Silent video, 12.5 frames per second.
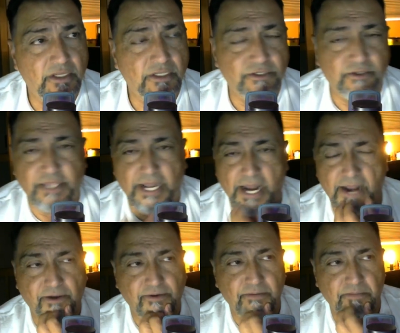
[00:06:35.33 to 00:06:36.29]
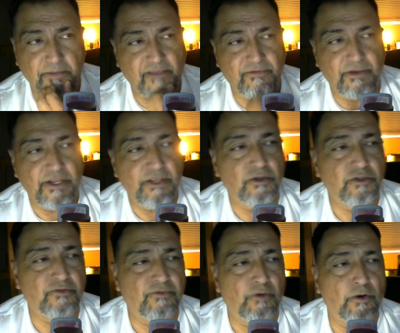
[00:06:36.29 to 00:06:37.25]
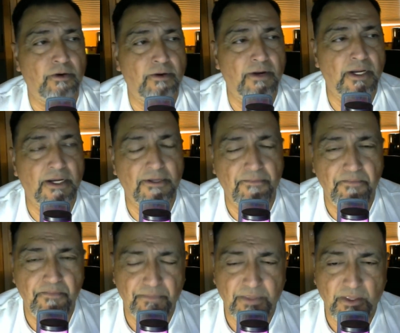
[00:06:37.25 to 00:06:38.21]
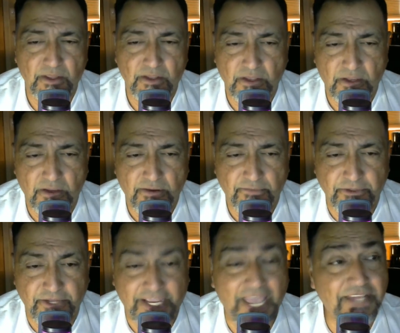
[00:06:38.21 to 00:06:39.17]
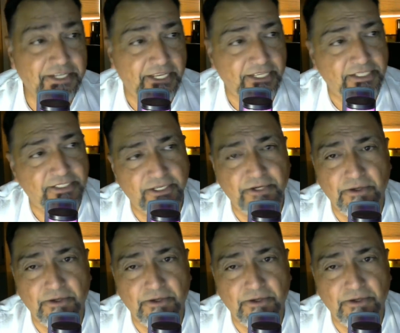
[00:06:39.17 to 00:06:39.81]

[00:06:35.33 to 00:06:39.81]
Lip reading: so that I could make videos for the candidates.